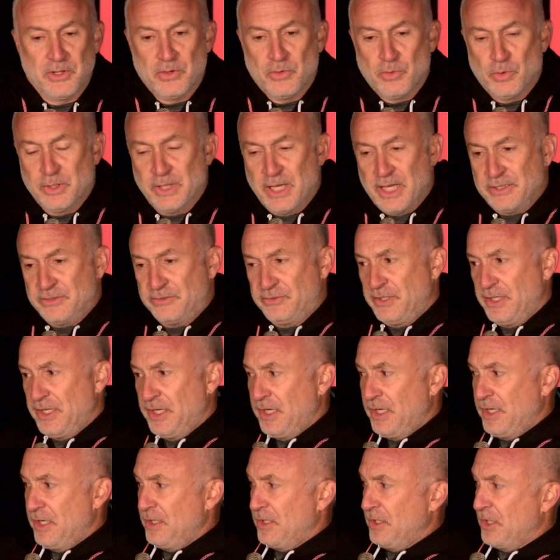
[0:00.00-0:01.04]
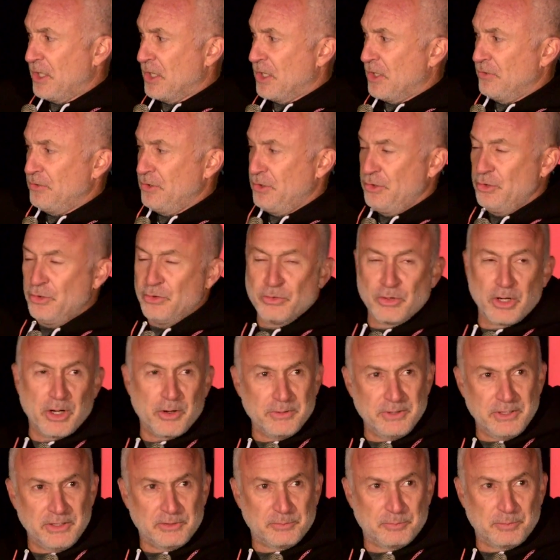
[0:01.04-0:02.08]
when they see, you
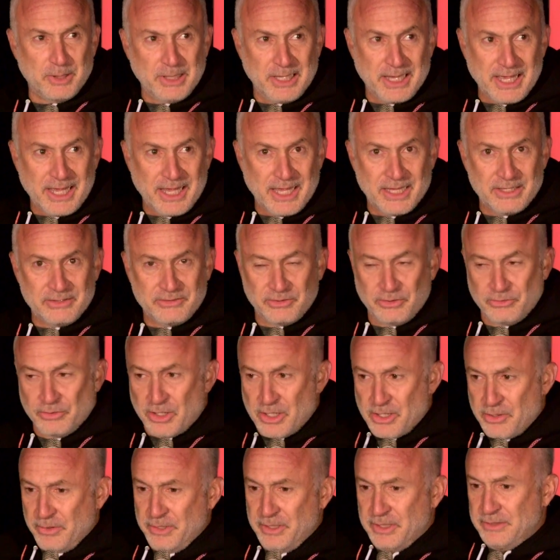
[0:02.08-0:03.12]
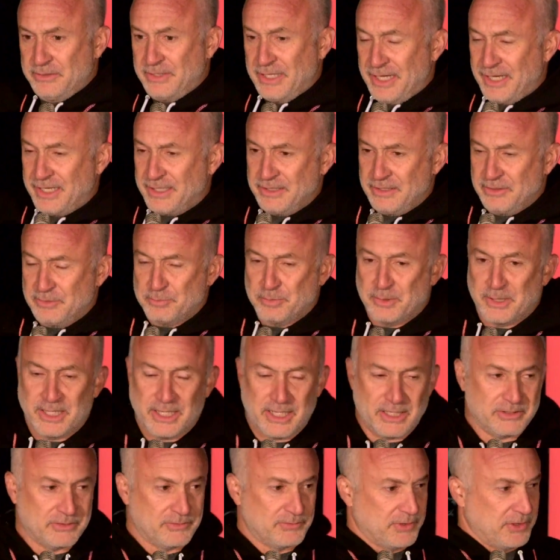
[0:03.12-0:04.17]
growing these plants, growing and taking these
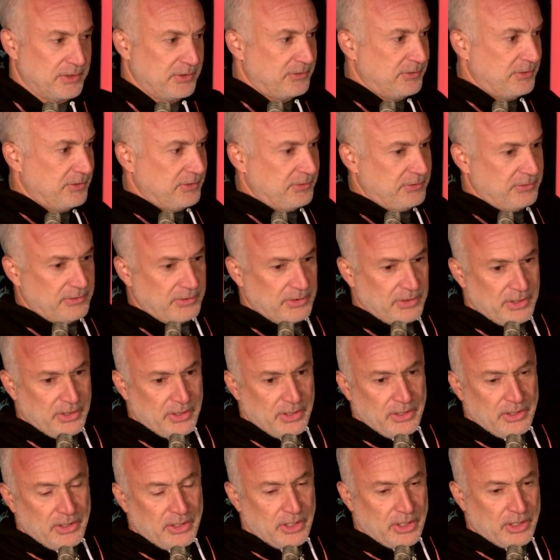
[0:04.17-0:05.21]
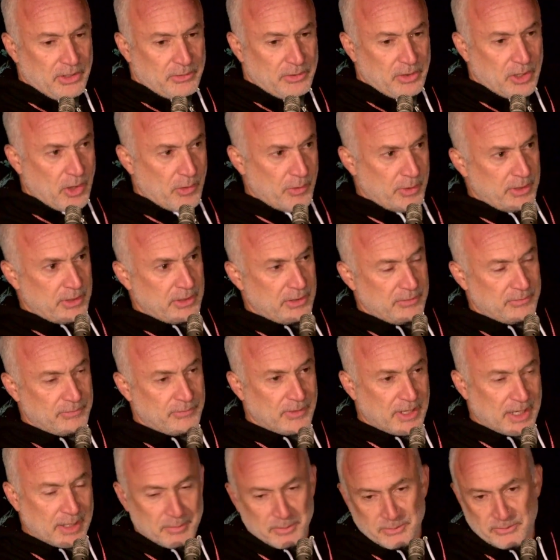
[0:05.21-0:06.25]
plants versus, going to the
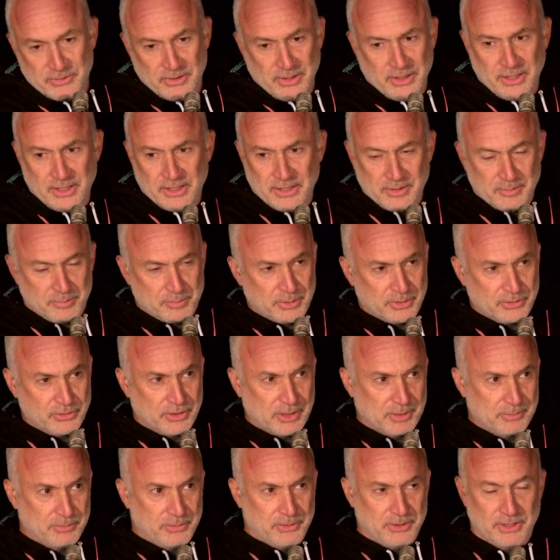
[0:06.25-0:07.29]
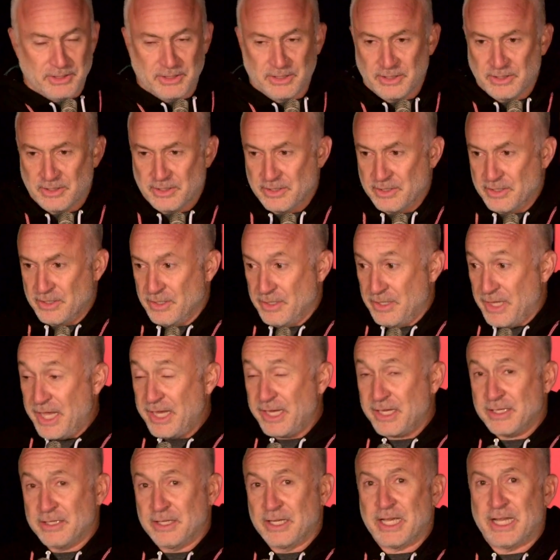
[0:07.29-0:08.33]
pharmacy and a prescription,
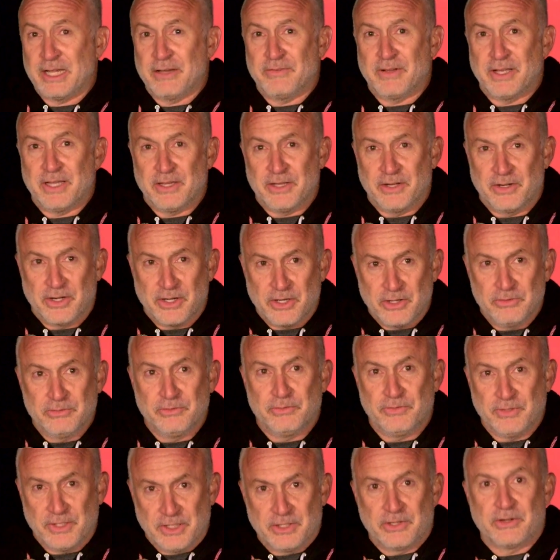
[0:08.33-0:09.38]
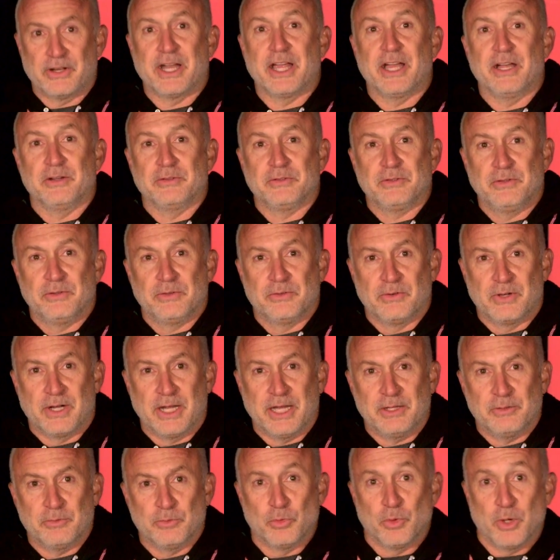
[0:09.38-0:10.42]
they can kind of on their own figure out,
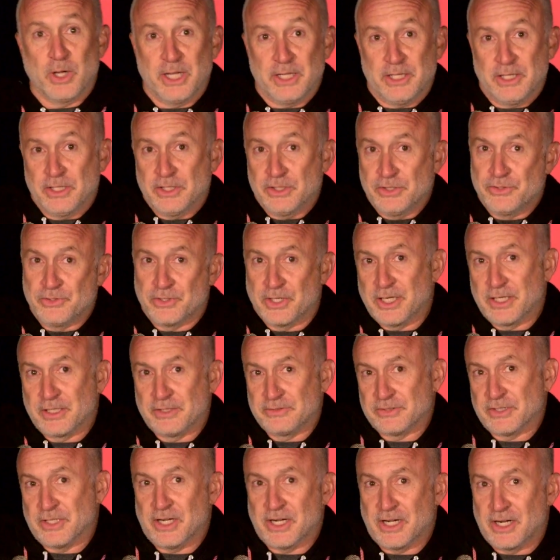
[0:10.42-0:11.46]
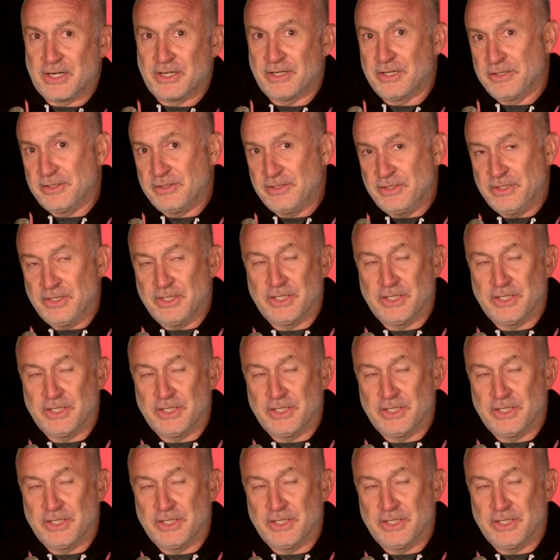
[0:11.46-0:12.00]
right, what drugs are and,